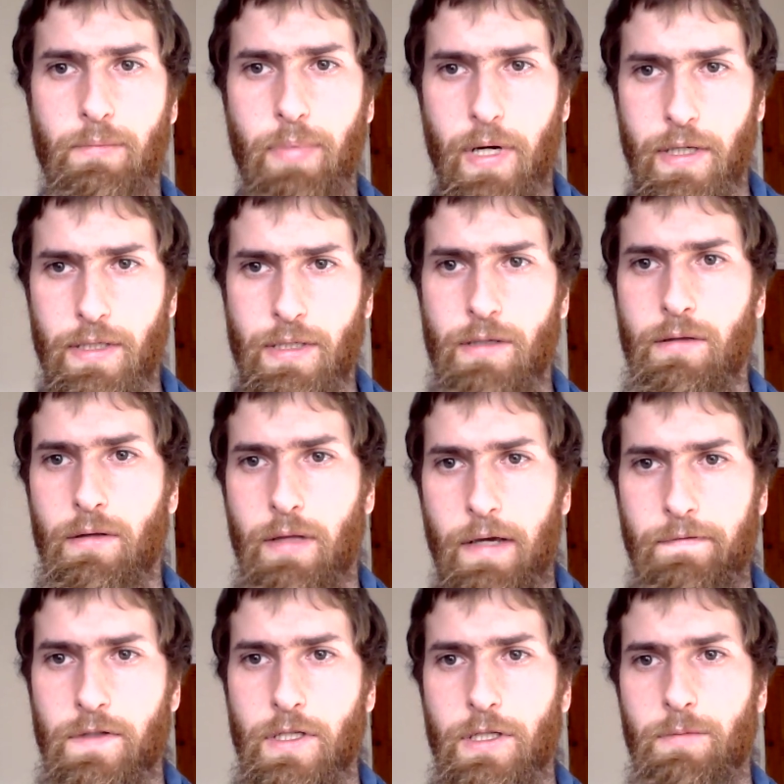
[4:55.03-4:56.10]
but they've
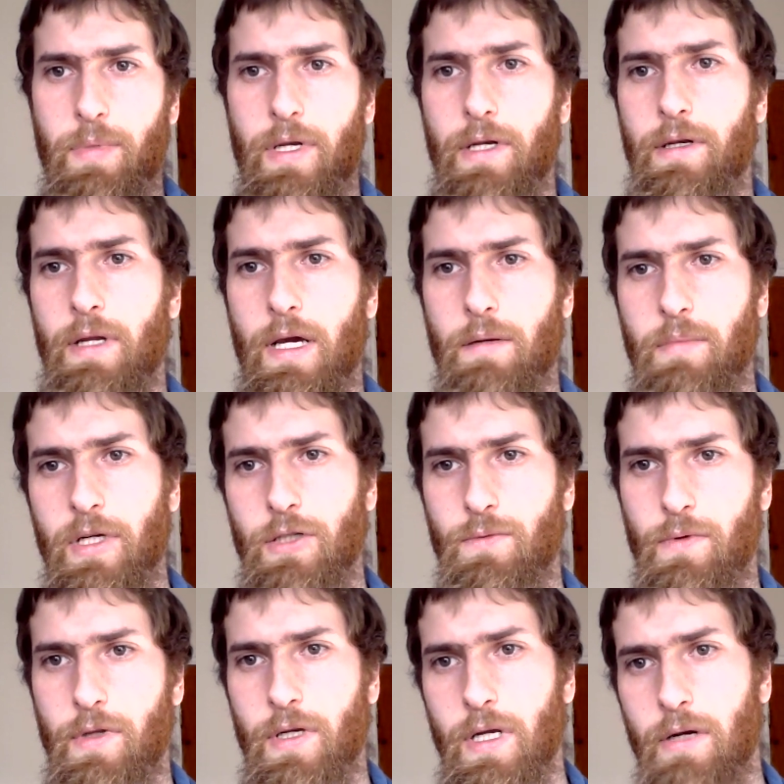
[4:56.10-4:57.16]
since been admixed
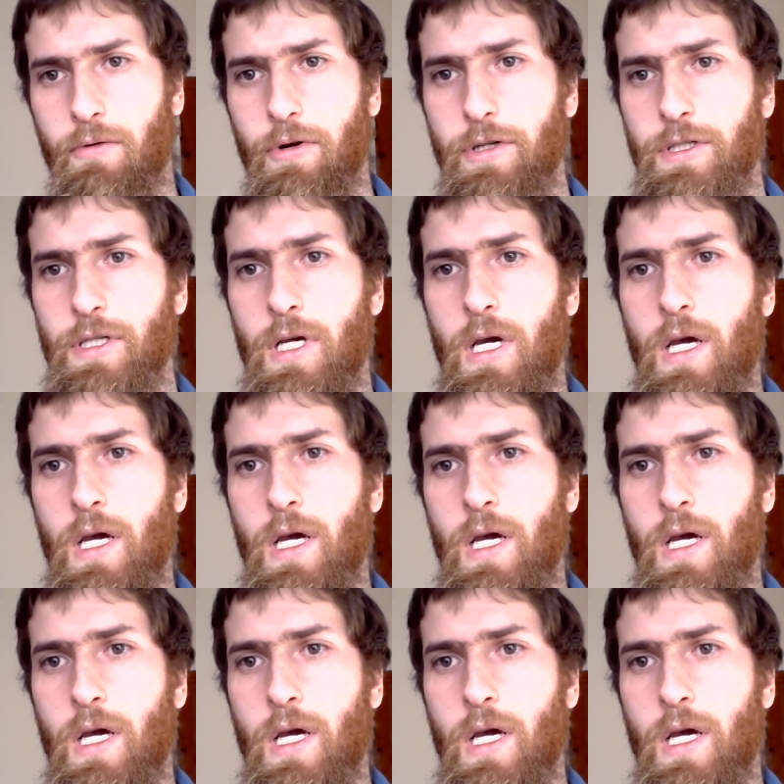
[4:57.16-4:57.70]
with the Negroids,